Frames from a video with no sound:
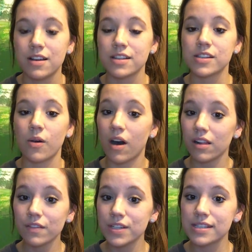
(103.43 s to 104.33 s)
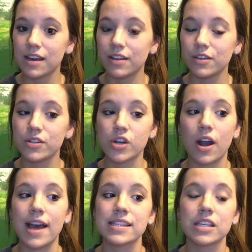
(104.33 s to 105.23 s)
So all of a sudden, you start
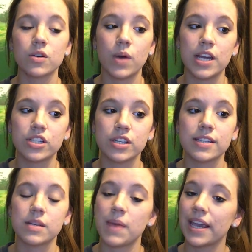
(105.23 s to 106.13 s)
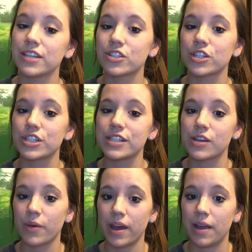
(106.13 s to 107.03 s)
asking questions and making sure she's
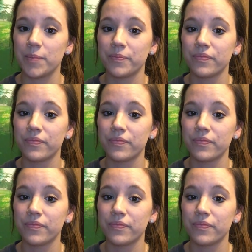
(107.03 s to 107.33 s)
okay.